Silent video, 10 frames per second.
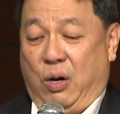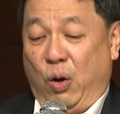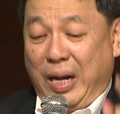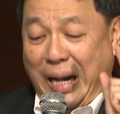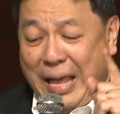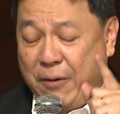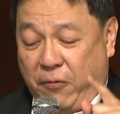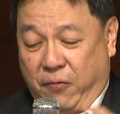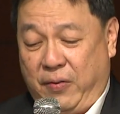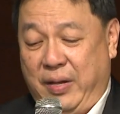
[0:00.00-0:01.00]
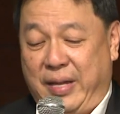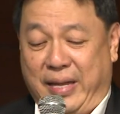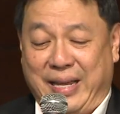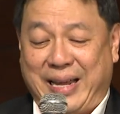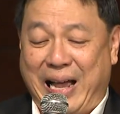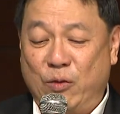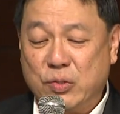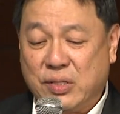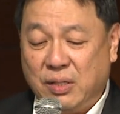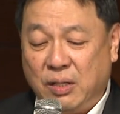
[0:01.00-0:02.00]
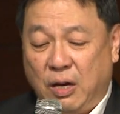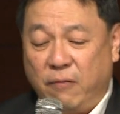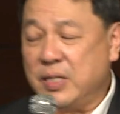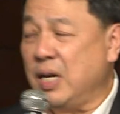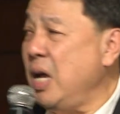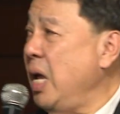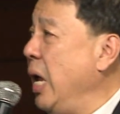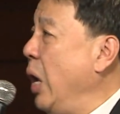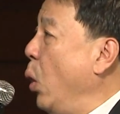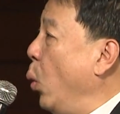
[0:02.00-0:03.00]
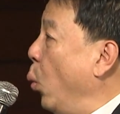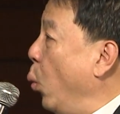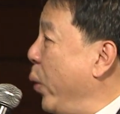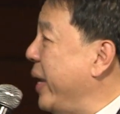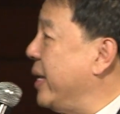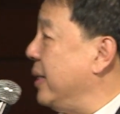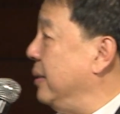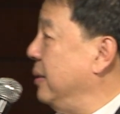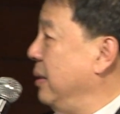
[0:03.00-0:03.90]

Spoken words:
or live in the counsel of the wicked,